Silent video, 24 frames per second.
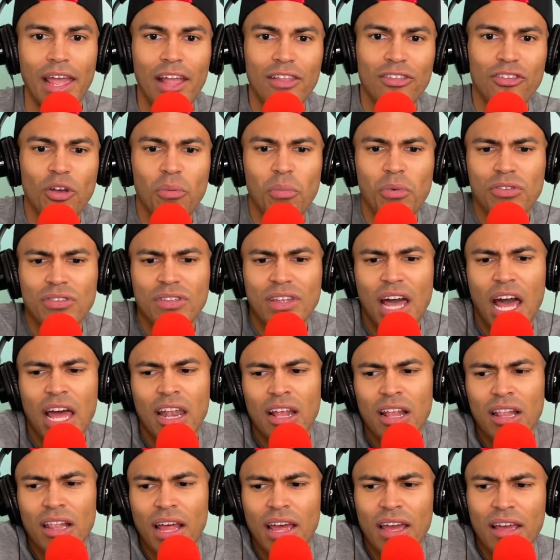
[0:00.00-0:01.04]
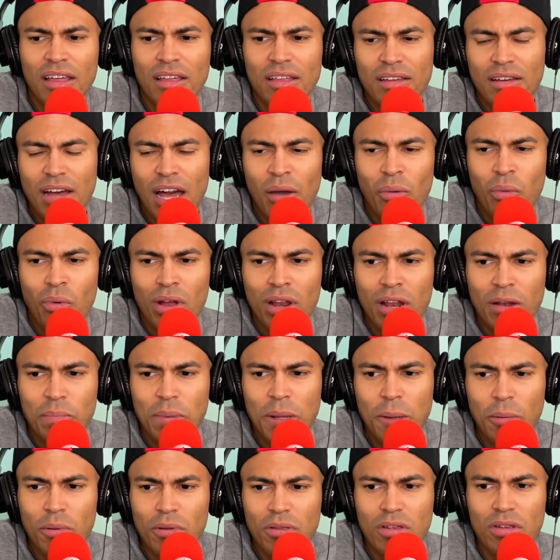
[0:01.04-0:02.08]
almost kind of like I wanted
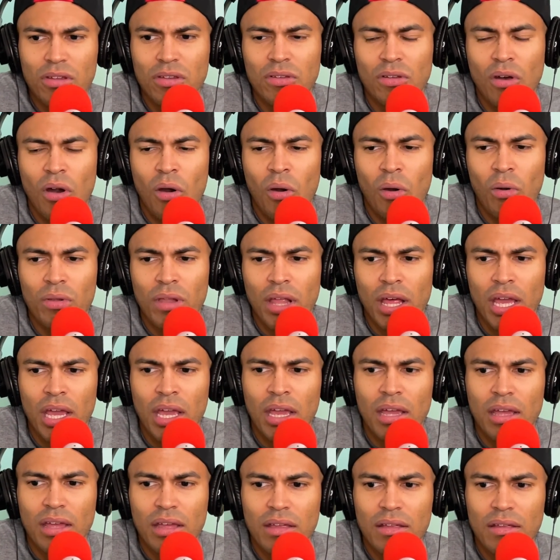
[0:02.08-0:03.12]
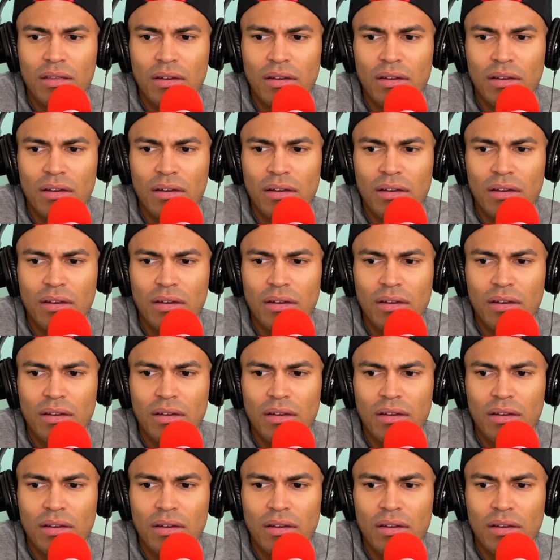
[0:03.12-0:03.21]
people to know like